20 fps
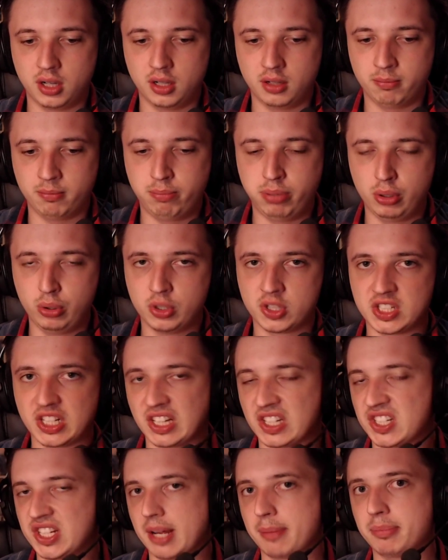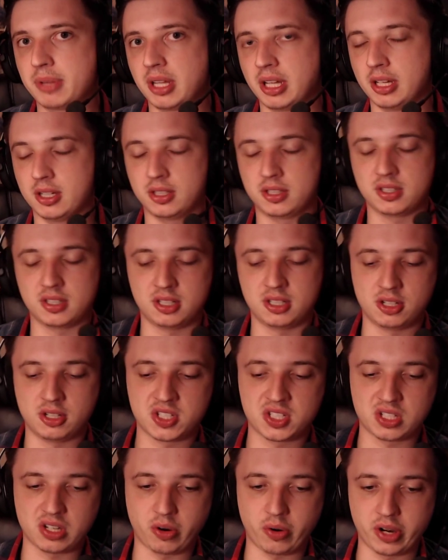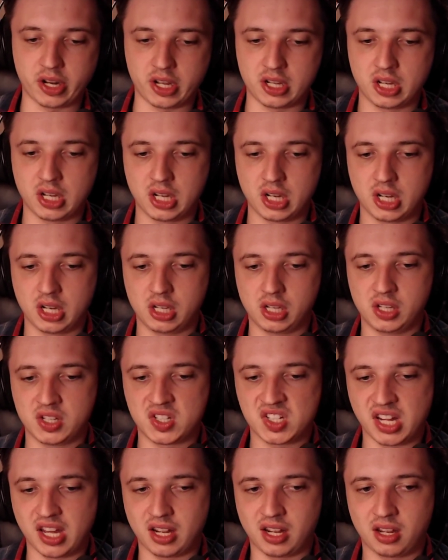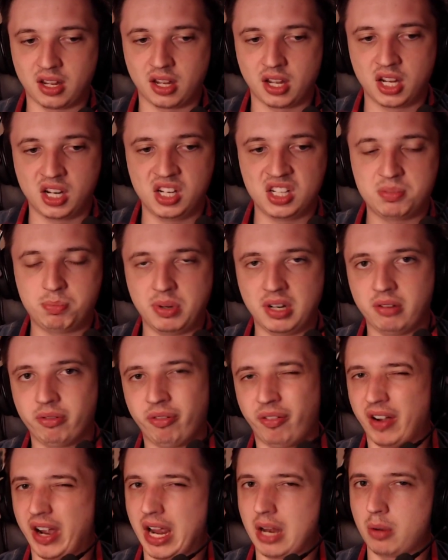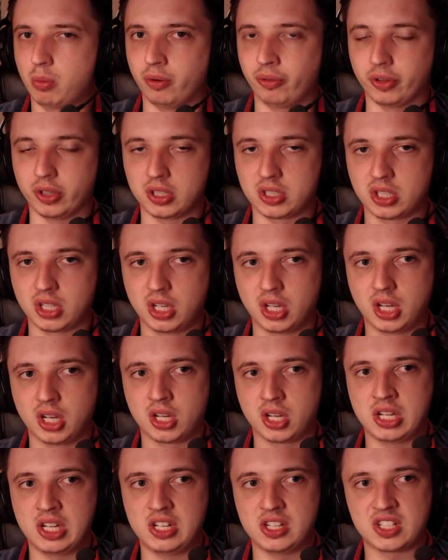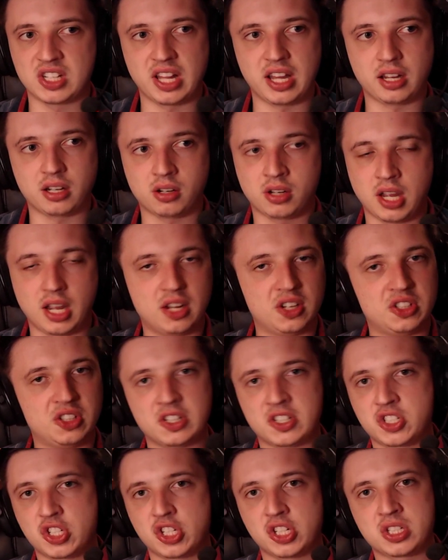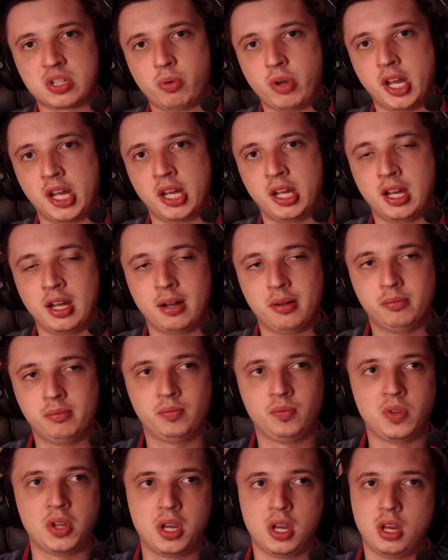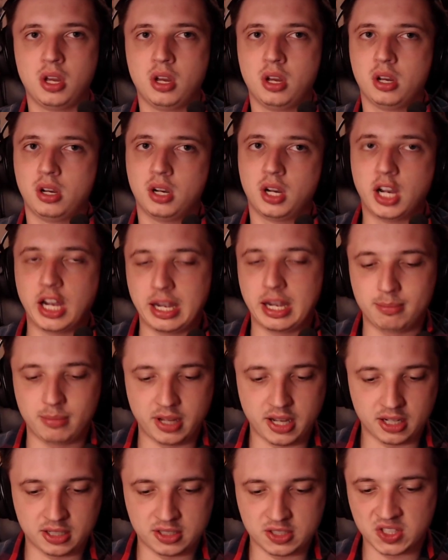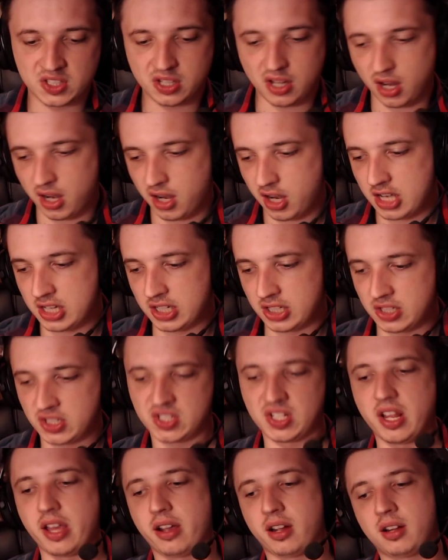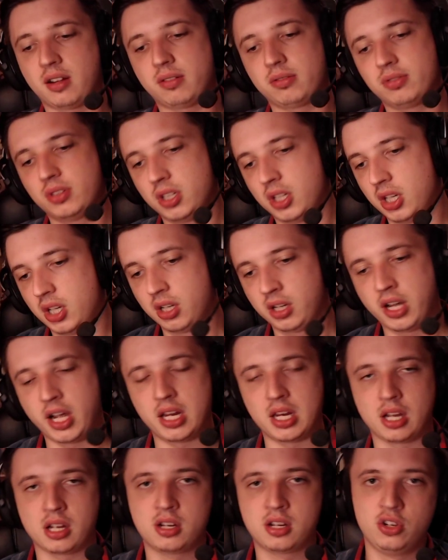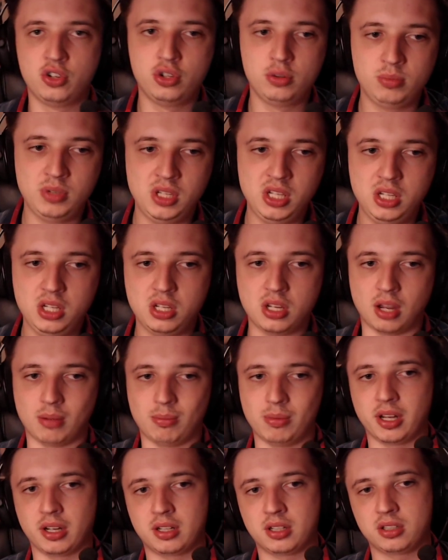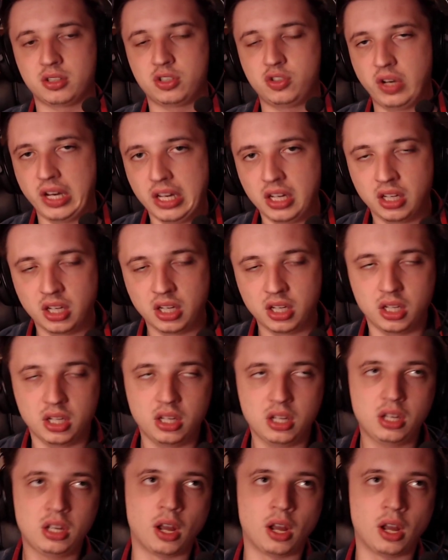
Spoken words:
Blue is accepting it in his story. It's like he's being fine with it. He's like, okay, that's just the way I am. I'm like this guy that is like kind of gloomy. I'm like drinking.